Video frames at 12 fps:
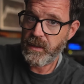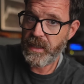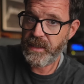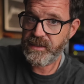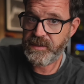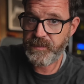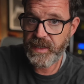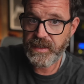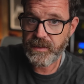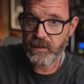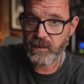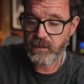a
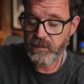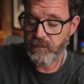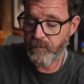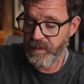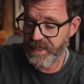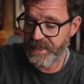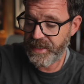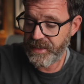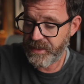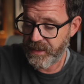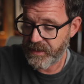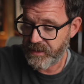speaker,
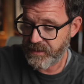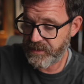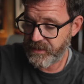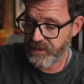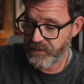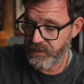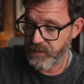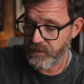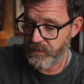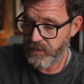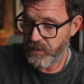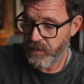making a
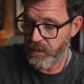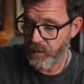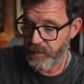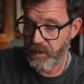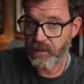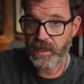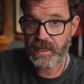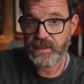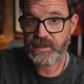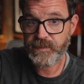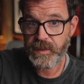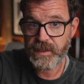decision about a
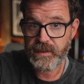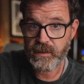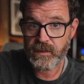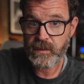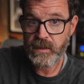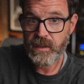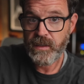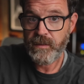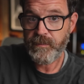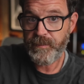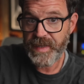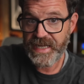speaker
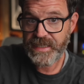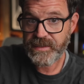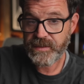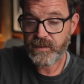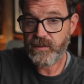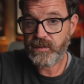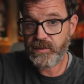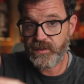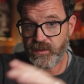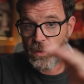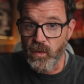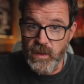based
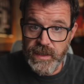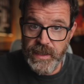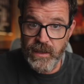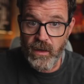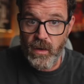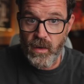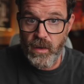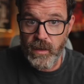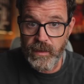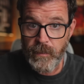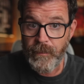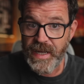solely
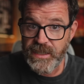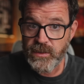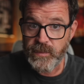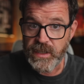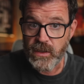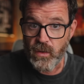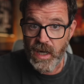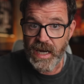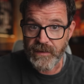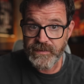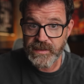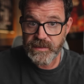on measurement
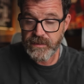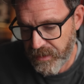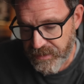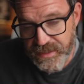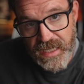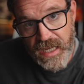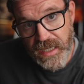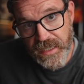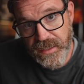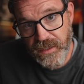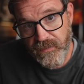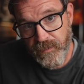graphs is
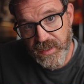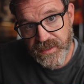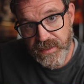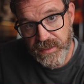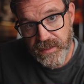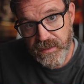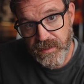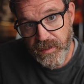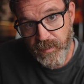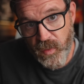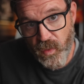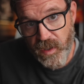kind of missing the
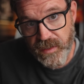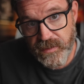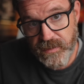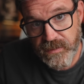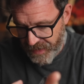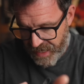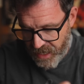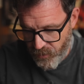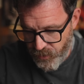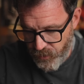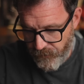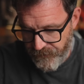point. How
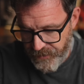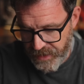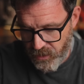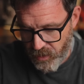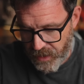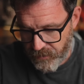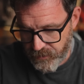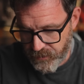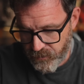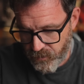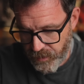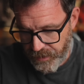do you figure out
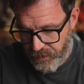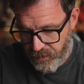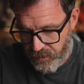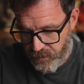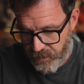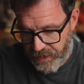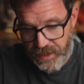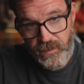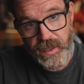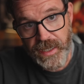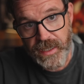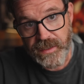what your
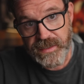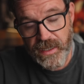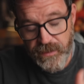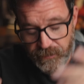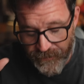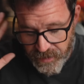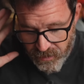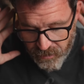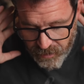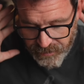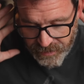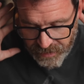hearing is? How do you figure
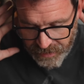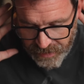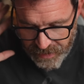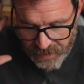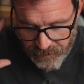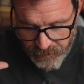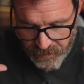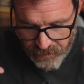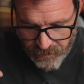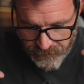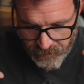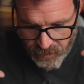out the anatomy
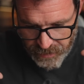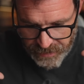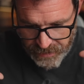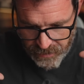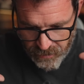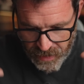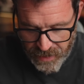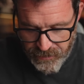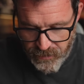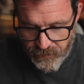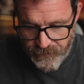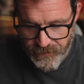of your ear? How do
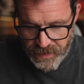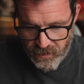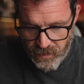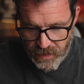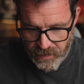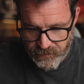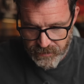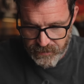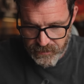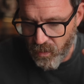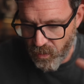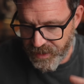you figure out
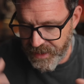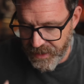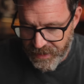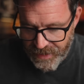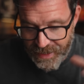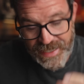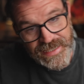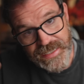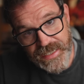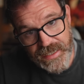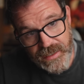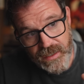or get an
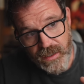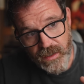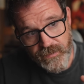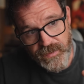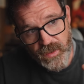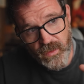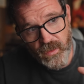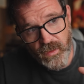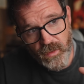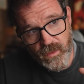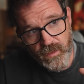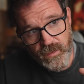idea of
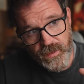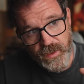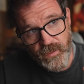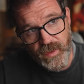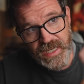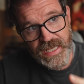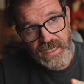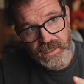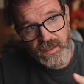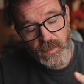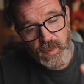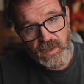your unique
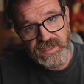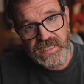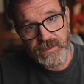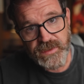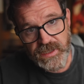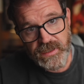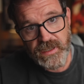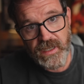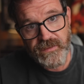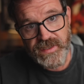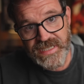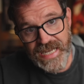perception
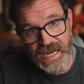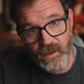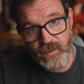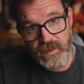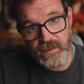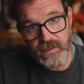of sound?